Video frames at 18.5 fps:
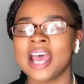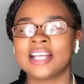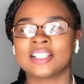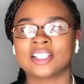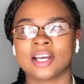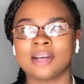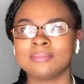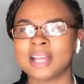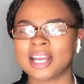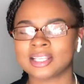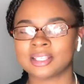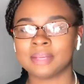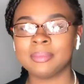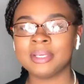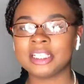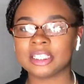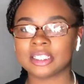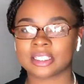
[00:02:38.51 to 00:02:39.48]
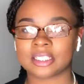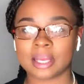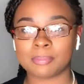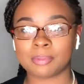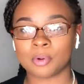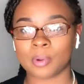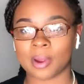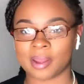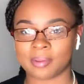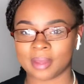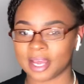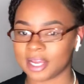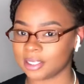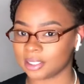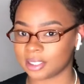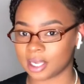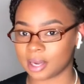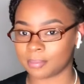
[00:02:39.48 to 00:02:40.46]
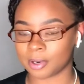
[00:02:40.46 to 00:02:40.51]
So I'm like, let me just step away, head
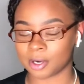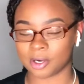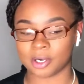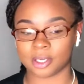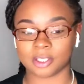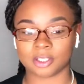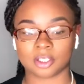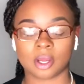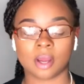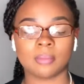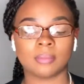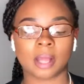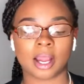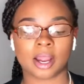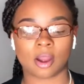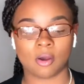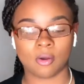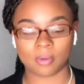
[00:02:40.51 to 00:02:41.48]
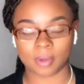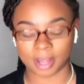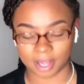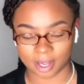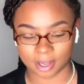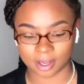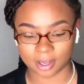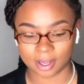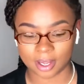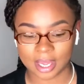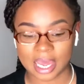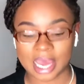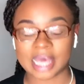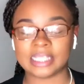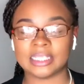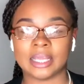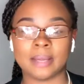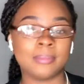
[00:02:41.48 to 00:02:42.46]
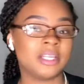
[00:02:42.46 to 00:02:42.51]
stop hurting. So I'm like, okay,
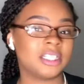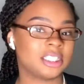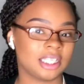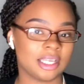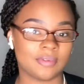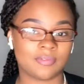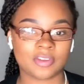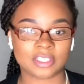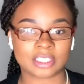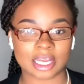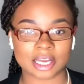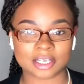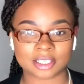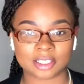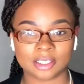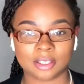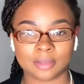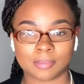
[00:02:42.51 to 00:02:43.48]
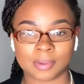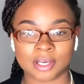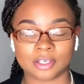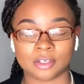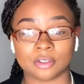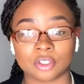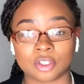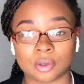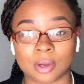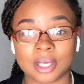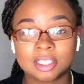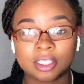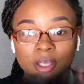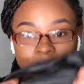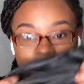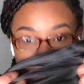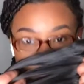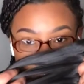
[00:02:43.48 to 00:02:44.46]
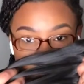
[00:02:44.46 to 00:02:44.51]
let me see if it's actually the bundle. So I
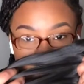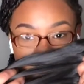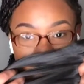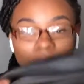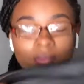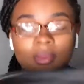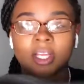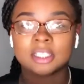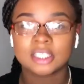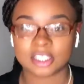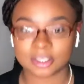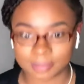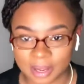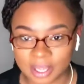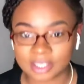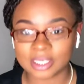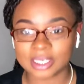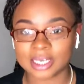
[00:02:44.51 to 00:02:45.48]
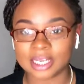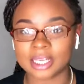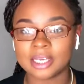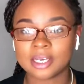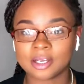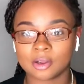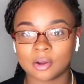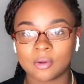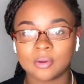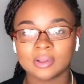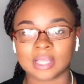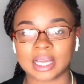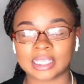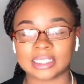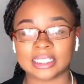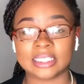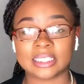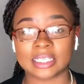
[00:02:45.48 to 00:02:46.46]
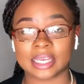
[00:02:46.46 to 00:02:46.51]
started smelling it and going like
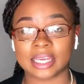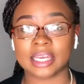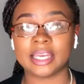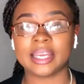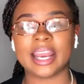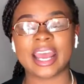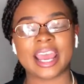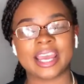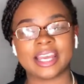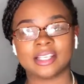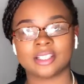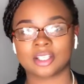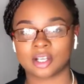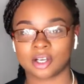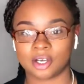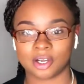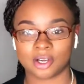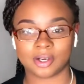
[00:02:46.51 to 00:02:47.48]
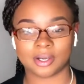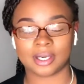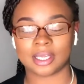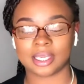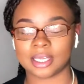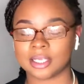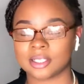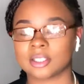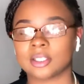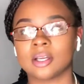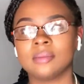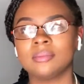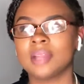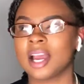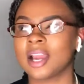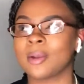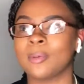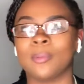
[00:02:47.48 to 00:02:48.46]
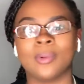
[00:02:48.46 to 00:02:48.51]
this again, head started hurting again. So I'm
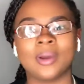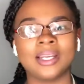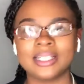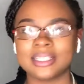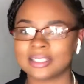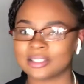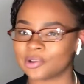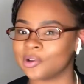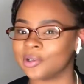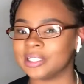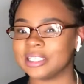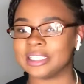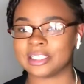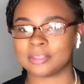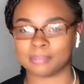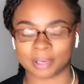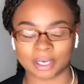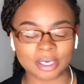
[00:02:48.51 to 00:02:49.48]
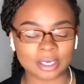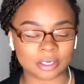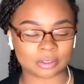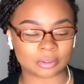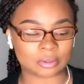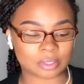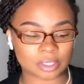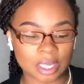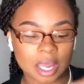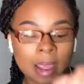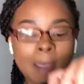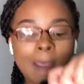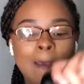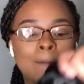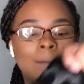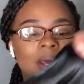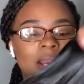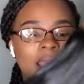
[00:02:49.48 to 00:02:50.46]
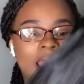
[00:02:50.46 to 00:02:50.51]
like, what is on these bundles?
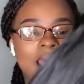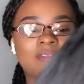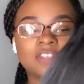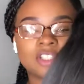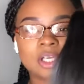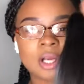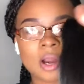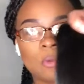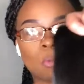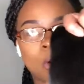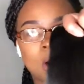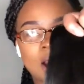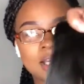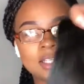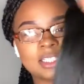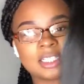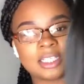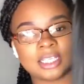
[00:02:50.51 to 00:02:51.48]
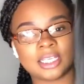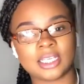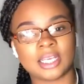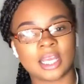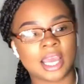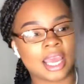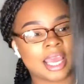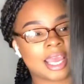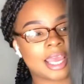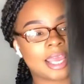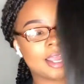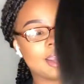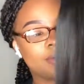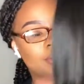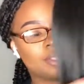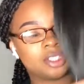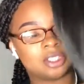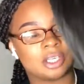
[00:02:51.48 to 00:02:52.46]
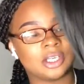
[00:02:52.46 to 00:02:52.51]
But after I washed it, it
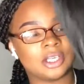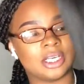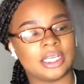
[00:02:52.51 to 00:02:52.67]
was good.